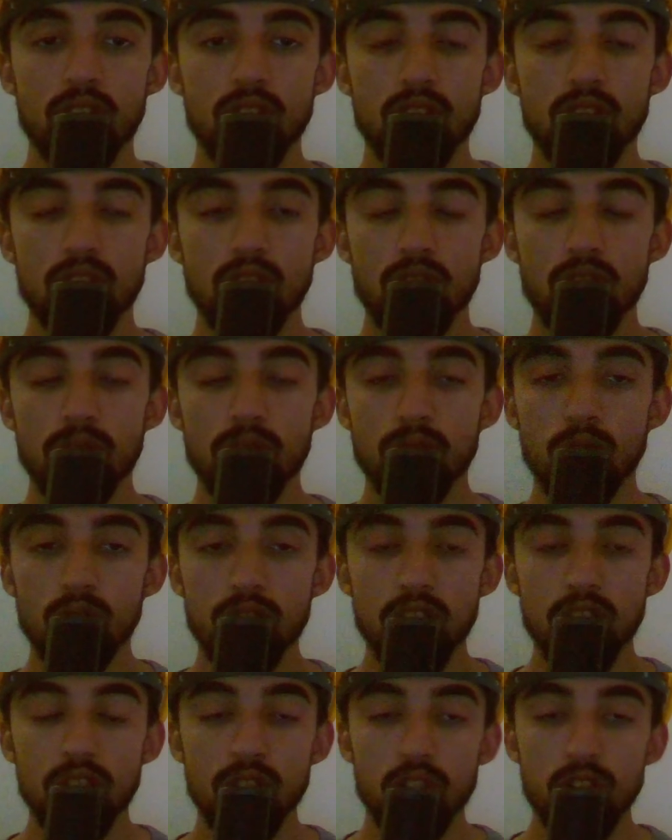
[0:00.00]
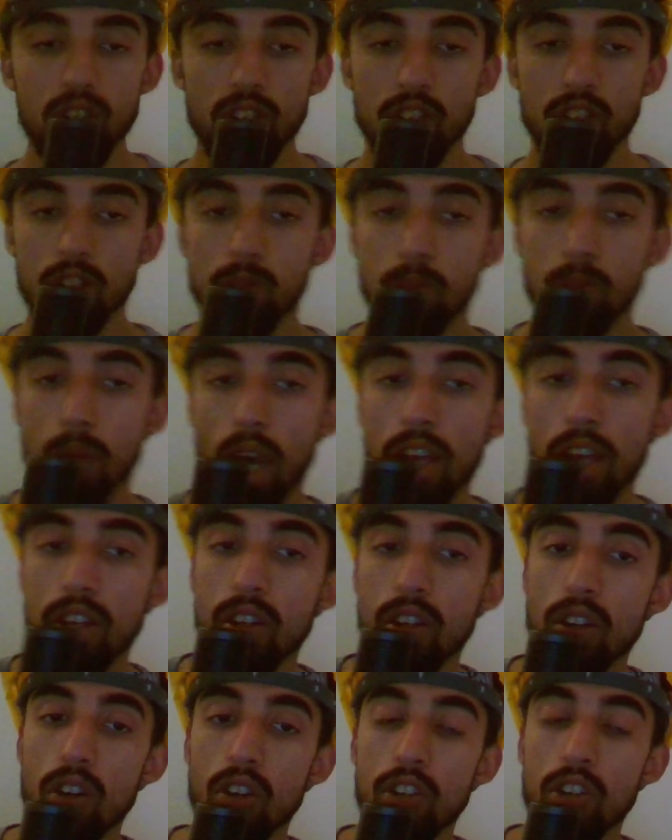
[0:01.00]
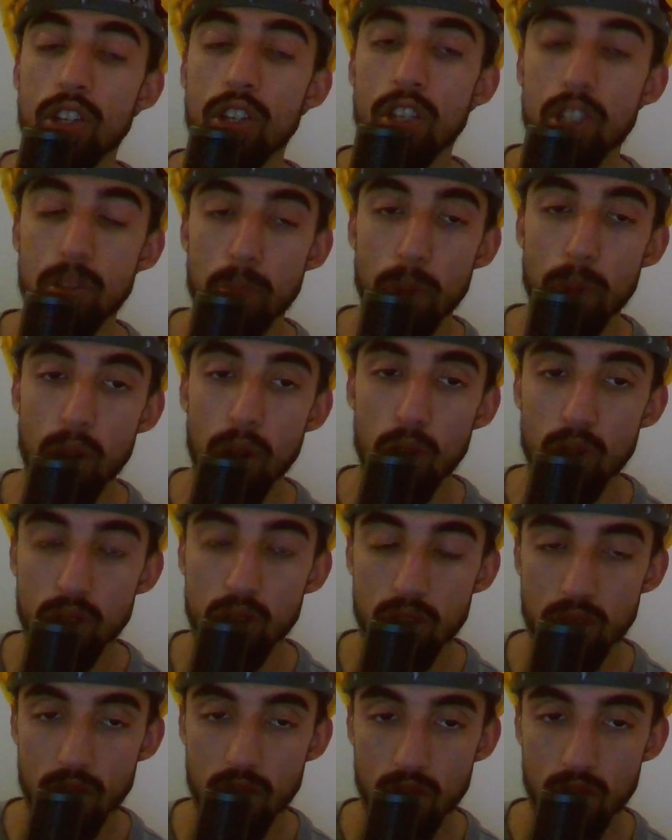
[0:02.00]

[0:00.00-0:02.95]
of course he's got the spider on his belt.